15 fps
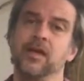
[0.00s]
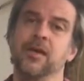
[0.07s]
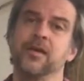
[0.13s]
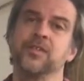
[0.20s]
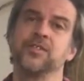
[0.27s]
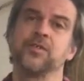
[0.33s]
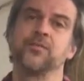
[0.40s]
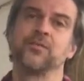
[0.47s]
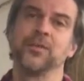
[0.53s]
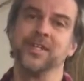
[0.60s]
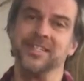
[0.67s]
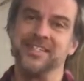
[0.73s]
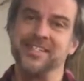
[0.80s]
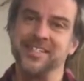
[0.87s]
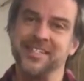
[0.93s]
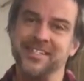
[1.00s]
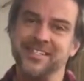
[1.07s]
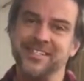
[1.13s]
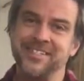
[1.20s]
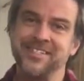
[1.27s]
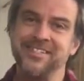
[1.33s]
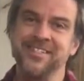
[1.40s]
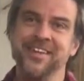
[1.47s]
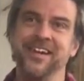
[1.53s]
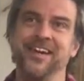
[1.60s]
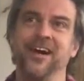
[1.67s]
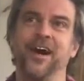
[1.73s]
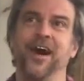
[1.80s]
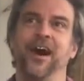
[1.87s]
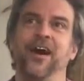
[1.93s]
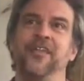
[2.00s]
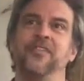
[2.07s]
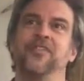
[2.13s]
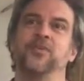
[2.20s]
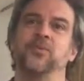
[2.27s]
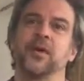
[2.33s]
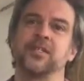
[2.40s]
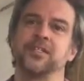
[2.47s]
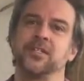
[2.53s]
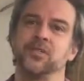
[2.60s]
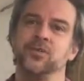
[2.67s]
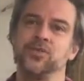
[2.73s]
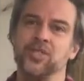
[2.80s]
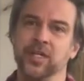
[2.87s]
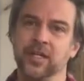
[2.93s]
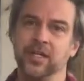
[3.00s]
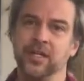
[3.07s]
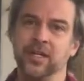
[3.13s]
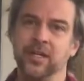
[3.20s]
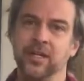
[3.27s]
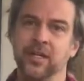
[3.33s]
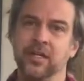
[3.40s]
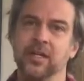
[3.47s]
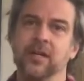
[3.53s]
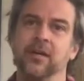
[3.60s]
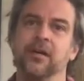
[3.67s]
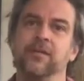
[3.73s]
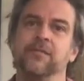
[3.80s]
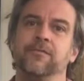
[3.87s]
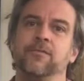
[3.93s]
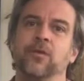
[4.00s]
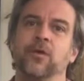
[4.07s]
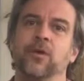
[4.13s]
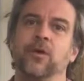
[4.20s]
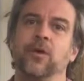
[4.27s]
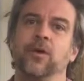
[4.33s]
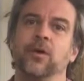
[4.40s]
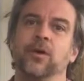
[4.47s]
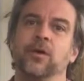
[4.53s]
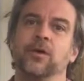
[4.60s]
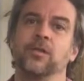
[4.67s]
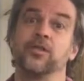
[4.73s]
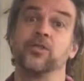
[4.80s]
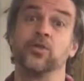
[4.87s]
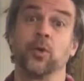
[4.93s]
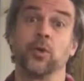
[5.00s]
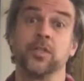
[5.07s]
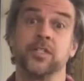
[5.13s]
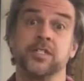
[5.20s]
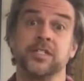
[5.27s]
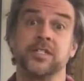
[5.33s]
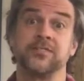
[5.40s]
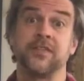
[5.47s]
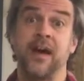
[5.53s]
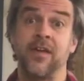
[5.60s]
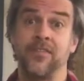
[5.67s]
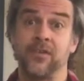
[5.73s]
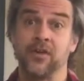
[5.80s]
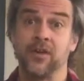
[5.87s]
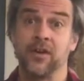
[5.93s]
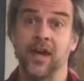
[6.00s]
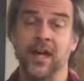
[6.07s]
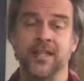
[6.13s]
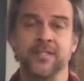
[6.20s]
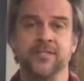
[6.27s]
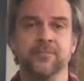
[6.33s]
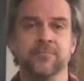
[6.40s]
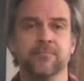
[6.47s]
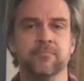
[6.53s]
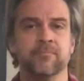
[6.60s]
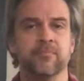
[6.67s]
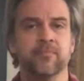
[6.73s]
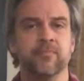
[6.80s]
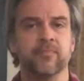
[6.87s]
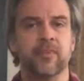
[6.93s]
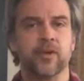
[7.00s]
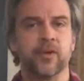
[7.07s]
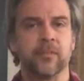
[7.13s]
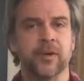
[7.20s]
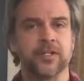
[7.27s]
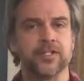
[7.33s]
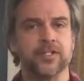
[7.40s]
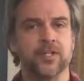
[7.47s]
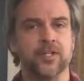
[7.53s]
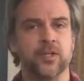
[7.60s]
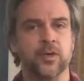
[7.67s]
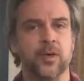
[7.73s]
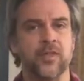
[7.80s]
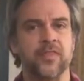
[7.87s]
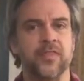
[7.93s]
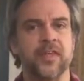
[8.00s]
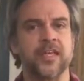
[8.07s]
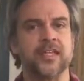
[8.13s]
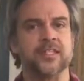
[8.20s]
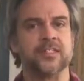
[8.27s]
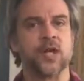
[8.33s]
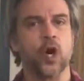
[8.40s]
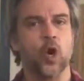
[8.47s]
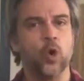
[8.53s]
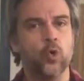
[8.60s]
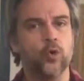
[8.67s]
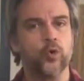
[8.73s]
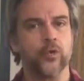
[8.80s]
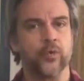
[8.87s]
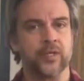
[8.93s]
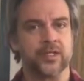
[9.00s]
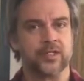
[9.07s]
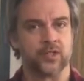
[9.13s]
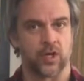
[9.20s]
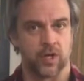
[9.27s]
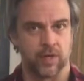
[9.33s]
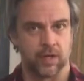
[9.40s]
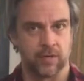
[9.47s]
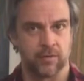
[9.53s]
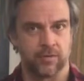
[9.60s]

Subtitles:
So for instance, the resolution for George's father has very much to do with his own resolve.